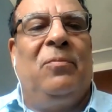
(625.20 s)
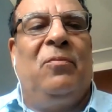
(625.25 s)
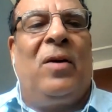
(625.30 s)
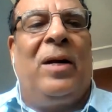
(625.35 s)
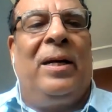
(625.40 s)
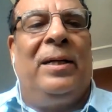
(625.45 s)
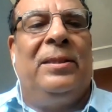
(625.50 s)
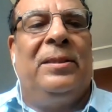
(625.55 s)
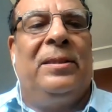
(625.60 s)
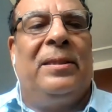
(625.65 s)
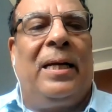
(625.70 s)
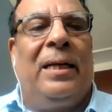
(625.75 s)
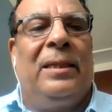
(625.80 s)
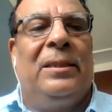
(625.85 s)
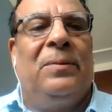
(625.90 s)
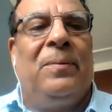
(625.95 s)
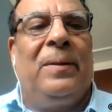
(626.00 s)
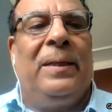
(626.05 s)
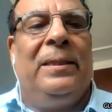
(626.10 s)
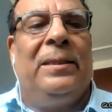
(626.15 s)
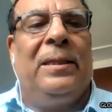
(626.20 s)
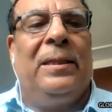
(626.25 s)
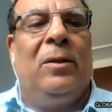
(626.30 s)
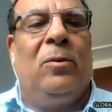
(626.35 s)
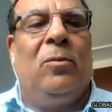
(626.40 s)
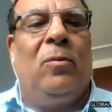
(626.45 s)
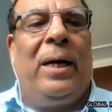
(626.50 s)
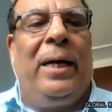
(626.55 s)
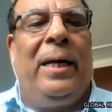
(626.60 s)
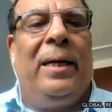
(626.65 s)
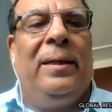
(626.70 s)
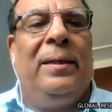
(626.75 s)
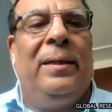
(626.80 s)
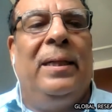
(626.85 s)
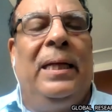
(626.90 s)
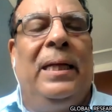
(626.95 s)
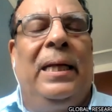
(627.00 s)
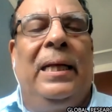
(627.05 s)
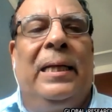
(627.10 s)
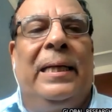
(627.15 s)
fund transfer is required,
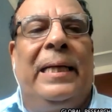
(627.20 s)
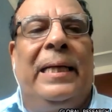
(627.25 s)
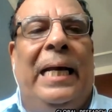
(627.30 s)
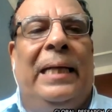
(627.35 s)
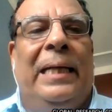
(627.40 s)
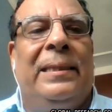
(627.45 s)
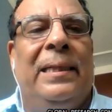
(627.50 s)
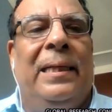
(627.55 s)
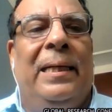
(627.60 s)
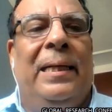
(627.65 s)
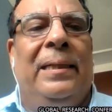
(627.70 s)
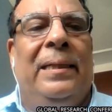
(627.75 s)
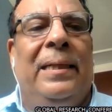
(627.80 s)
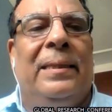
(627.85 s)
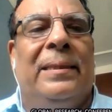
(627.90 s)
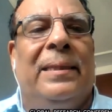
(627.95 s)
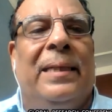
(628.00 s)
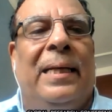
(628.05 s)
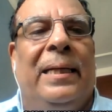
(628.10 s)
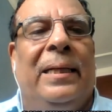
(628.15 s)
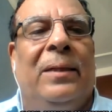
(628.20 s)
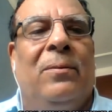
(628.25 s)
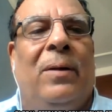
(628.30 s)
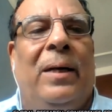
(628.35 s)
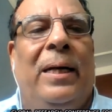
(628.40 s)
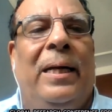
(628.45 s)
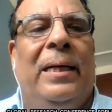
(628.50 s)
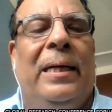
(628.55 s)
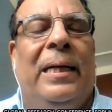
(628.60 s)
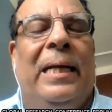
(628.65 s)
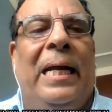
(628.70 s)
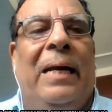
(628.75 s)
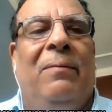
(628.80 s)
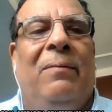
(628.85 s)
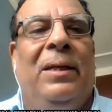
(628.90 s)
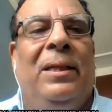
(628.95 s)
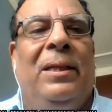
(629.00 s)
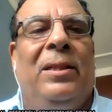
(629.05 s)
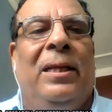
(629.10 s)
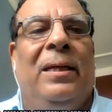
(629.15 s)
gas cylinders are required,
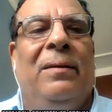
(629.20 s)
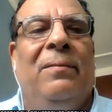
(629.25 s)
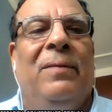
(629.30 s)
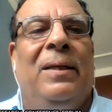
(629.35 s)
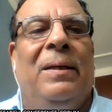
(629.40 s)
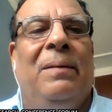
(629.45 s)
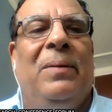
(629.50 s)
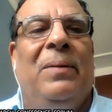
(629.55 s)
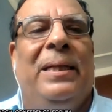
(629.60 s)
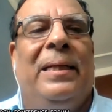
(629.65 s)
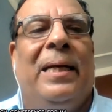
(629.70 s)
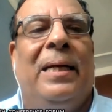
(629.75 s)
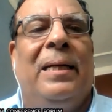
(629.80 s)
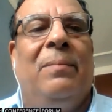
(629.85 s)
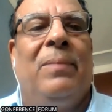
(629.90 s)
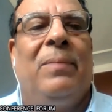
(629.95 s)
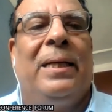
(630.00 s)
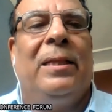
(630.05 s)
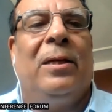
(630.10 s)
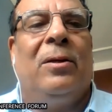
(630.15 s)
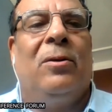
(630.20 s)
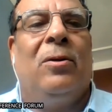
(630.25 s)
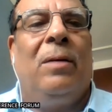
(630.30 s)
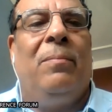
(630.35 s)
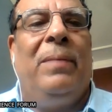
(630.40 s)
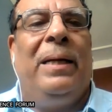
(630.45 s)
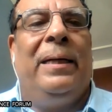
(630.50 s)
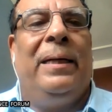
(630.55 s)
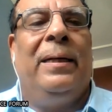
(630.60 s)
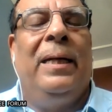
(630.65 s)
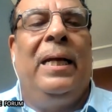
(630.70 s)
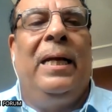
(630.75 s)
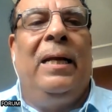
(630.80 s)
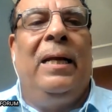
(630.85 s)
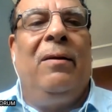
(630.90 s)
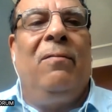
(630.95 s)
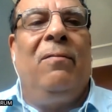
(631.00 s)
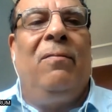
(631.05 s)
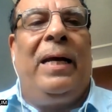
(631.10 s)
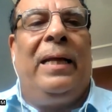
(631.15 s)
everything will be done by the government.
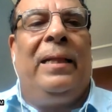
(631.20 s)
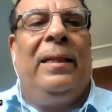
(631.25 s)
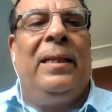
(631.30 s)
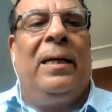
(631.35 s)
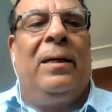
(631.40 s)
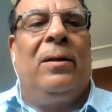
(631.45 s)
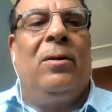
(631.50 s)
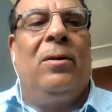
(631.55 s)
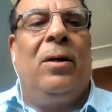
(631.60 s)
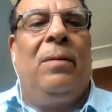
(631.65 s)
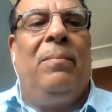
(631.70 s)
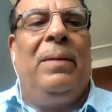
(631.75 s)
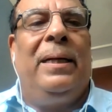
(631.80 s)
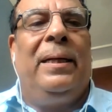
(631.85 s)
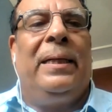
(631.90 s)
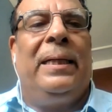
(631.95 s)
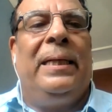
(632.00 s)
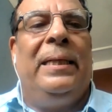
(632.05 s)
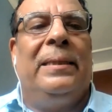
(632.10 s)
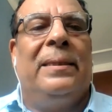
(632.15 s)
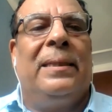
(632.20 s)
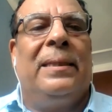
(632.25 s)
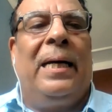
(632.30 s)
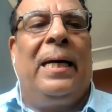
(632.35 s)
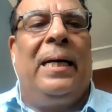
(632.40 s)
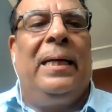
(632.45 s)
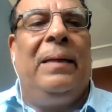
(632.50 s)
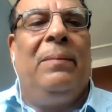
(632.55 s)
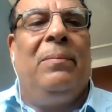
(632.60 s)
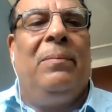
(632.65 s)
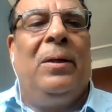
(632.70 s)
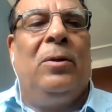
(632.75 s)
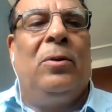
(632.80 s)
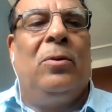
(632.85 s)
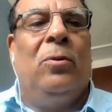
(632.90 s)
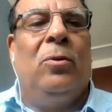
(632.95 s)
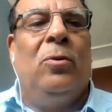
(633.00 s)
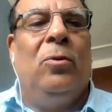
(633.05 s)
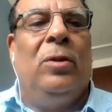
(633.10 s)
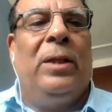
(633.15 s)
When the government is unable
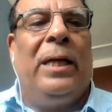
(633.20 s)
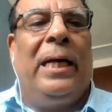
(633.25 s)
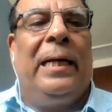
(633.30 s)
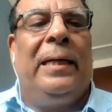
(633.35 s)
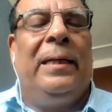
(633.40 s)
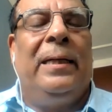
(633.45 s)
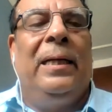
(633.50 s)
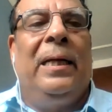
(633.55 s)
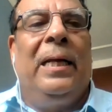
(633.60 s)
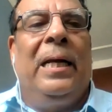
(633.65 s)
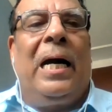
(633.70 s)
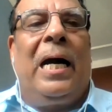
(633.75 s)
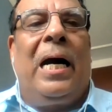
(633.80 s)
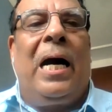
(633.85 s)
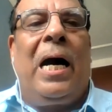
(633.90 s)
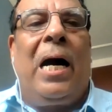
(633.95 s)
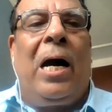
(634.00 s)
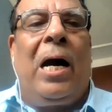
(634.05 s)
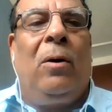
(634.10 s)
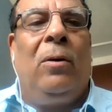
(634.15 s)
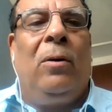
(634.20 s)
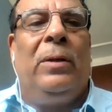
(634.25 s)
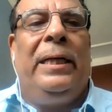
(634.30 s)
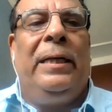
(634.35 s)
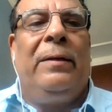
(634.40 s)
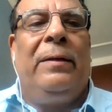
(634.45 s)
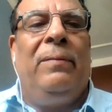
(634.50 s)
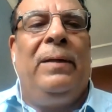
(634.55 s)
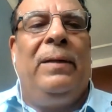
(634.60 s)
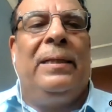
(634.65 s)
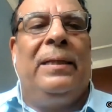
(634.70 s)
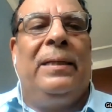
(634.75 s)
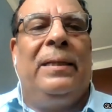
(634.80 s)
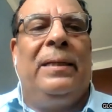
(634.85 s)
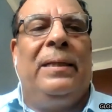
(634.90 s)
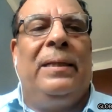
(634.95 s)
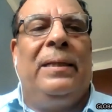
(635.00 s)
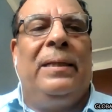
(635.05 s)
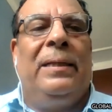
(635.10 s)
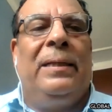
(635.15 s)
to do that, how it
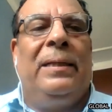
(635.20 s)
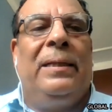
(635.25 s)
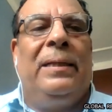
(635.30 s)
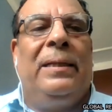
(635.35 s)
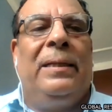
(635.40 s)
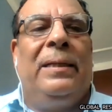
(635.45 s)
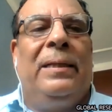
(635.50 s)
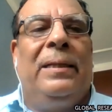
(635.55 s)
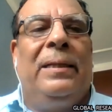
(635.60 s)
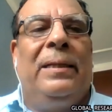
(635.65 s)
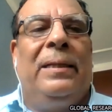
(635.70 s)
will...